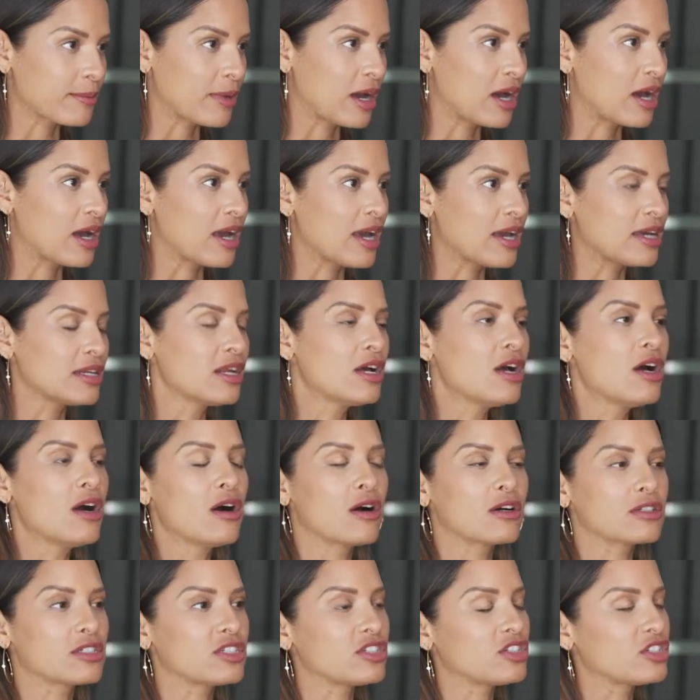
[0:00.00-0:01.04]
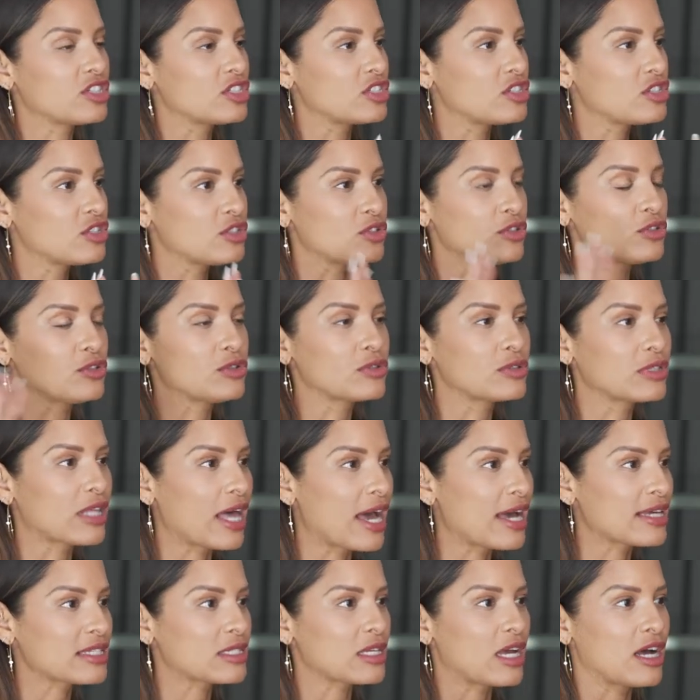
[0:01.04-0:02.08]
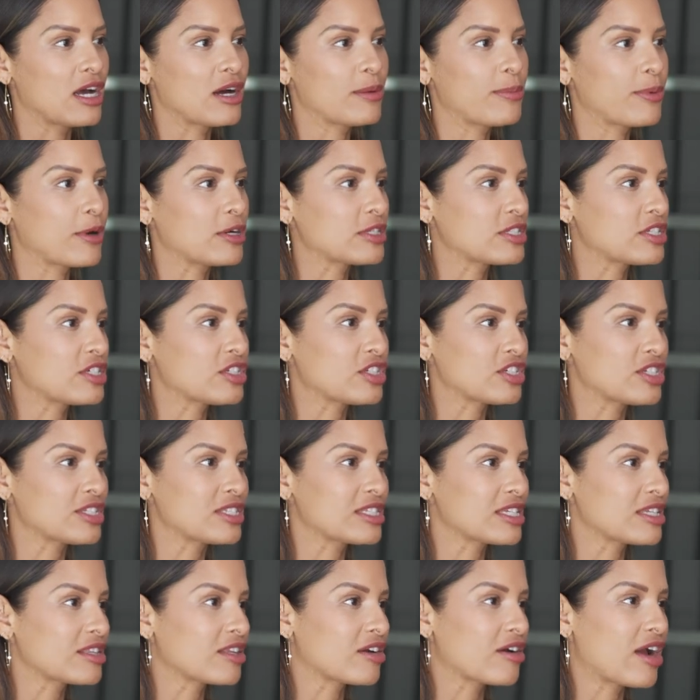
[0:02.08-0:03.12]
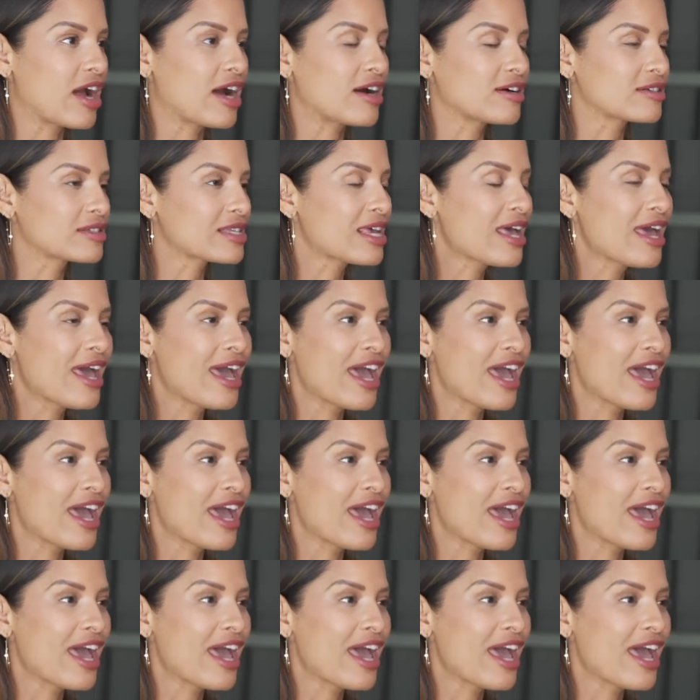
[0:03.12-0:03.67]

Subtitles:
mine or to just do glass partitions in their house.